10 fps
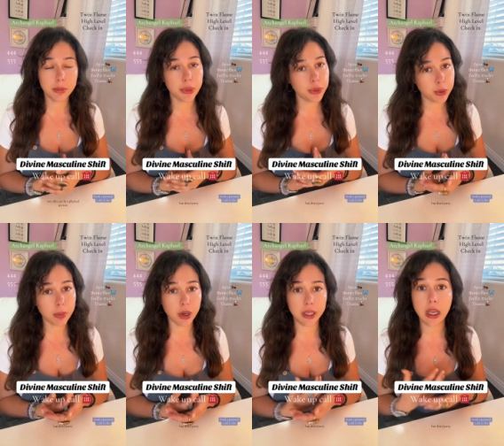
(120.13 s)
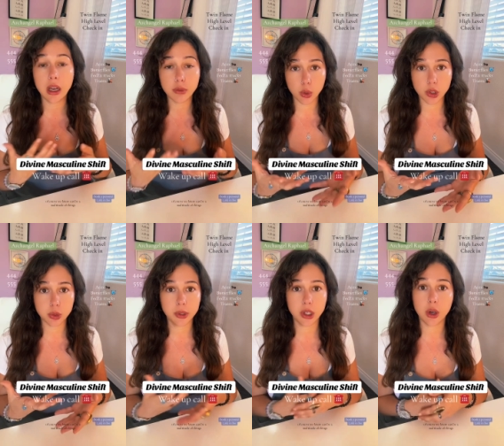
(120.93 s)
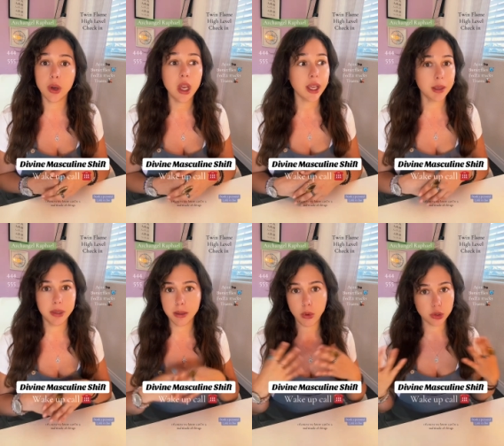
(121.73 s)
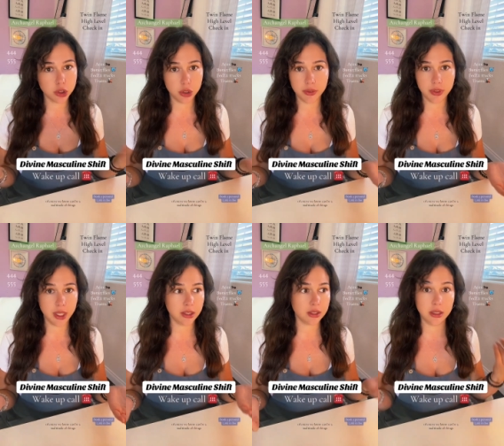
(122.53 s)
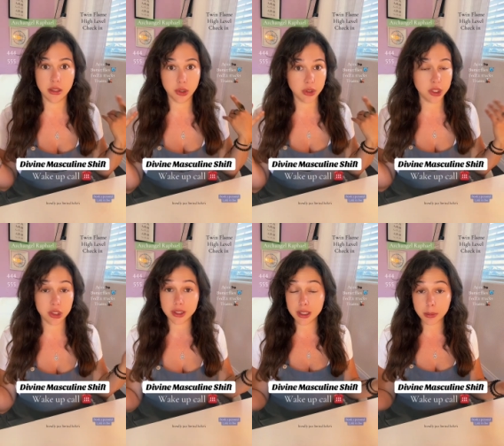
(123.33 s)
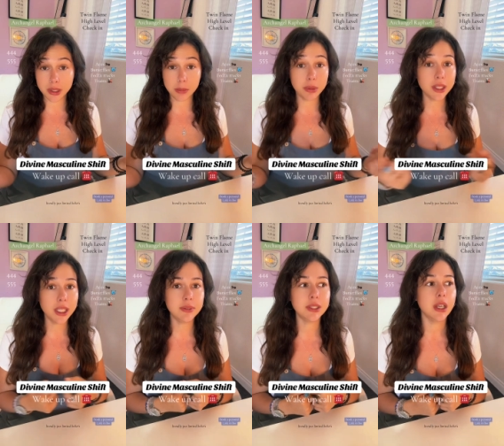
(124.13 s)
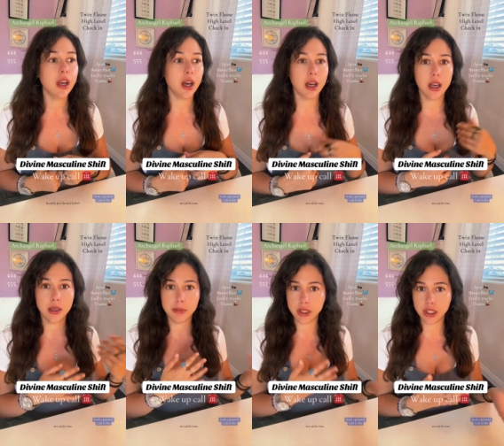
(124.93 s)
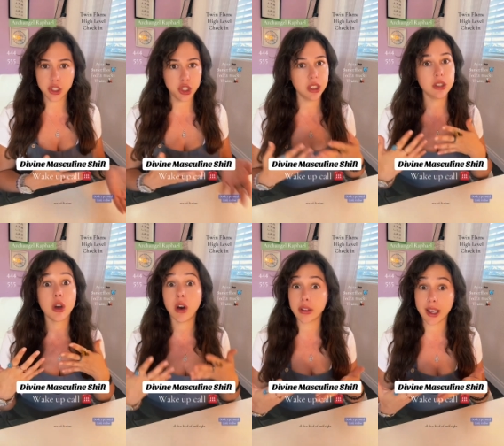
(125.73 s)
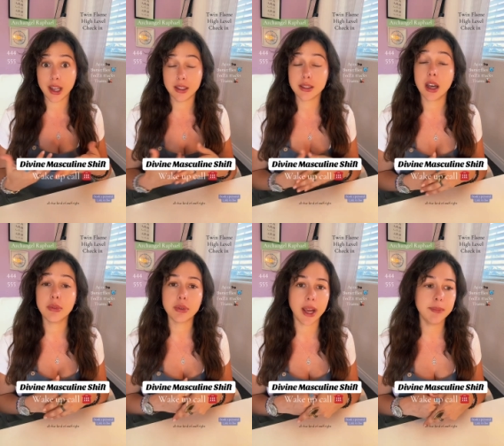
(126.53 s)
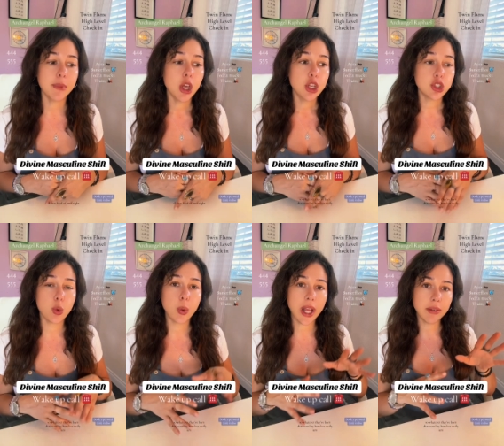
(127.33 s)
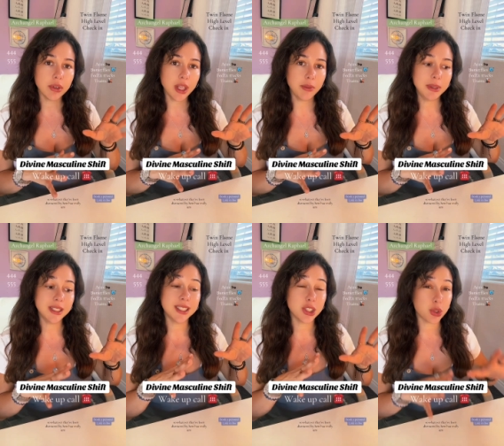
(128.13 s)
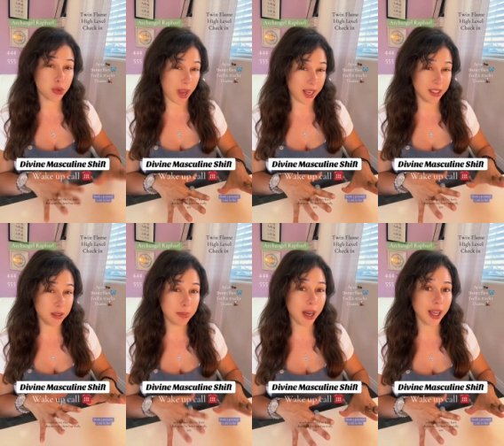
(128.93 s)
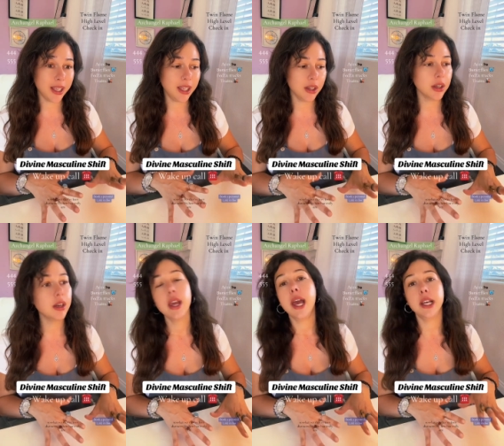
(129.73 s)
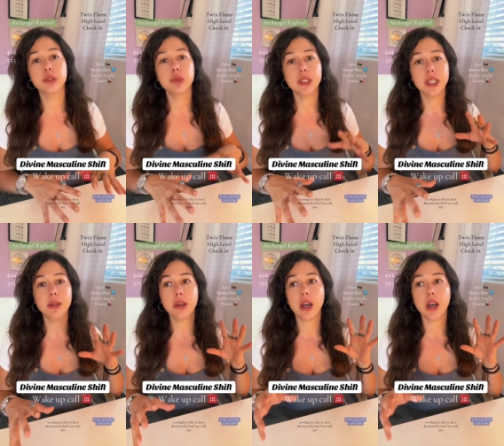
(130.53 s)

but third party, of course, we know can be a multitude of things, literally just limited beliefs, addictions, all that kind of stuff, right? So whatever they've been distracted by here has really